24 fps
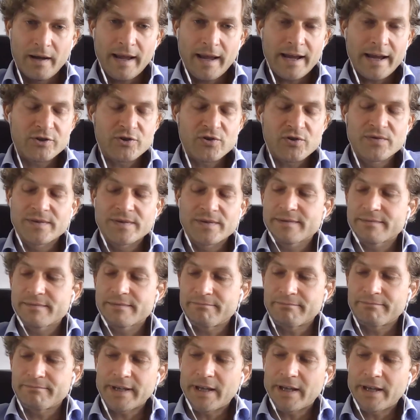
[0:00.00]

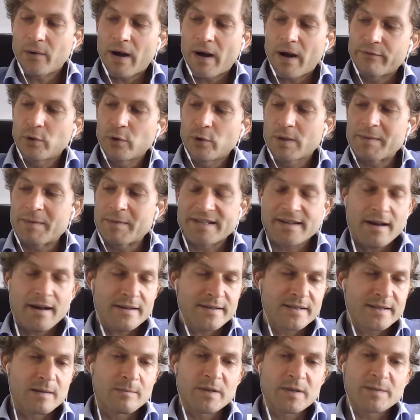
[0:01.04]
Agents, I view them as
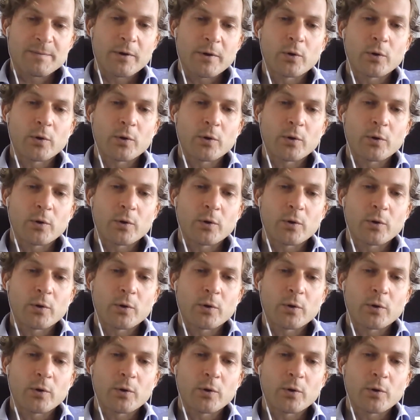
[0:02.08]
customers,